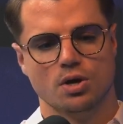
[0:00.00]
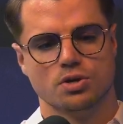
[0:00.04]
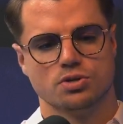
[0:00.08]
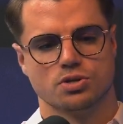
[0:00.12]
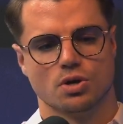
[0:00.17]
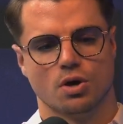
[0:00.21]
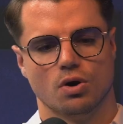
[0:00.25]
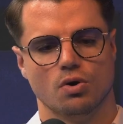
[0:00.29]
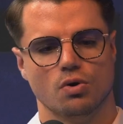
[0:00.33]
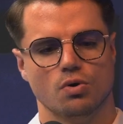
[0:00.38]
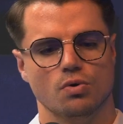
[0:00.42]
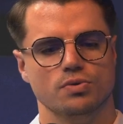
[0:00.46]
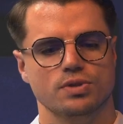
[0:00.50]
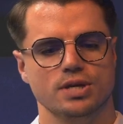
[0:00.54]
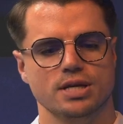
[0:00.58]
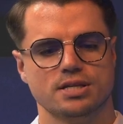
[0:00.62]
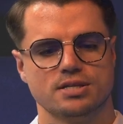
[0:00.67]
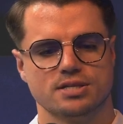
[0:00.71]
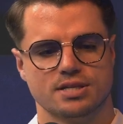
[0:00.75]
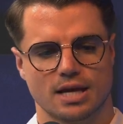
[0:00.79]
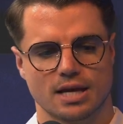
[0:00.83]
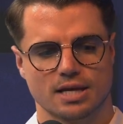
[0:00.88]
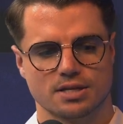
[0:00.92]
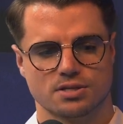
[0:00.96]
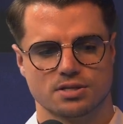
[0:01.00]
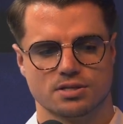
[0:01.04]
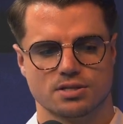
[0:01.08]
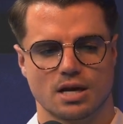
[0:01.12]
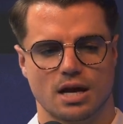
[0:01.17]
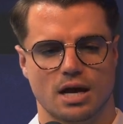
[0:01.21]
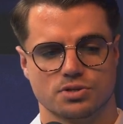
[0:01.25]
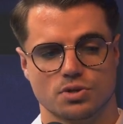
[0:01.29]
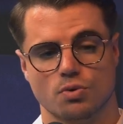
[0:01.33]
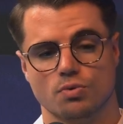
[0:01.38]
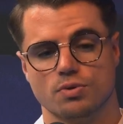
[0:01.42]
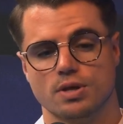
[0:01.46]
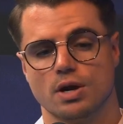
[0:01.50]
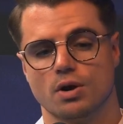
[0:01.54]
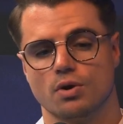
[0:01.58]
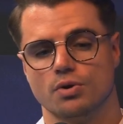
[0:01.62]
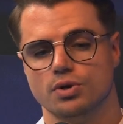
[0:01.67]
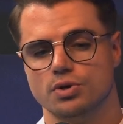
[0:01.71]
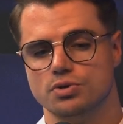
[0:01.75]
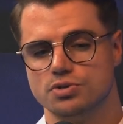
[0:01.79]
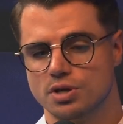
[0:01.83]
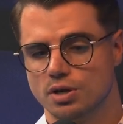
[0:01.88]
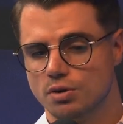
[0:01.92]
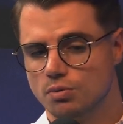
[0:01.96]
So these tests, they are
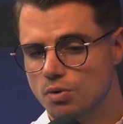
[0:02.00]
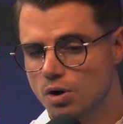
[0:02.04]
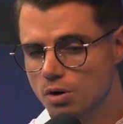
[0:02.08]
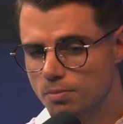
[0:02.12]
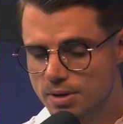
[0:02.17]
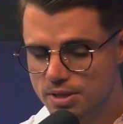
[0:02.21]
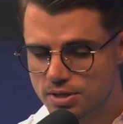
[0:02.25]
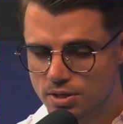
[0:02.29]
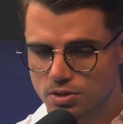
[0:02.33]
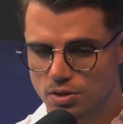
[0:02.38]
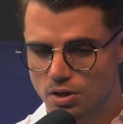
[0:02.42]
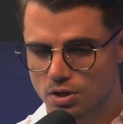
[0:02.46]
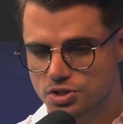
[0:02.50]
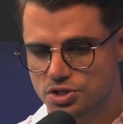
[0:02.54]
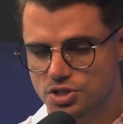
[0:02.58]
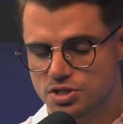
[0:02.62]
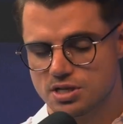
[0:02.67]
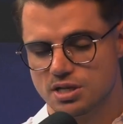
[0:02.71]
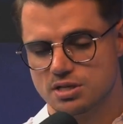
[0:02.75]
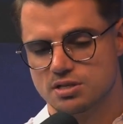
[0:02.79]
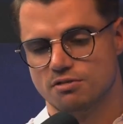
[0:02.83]
using wrong methodologies,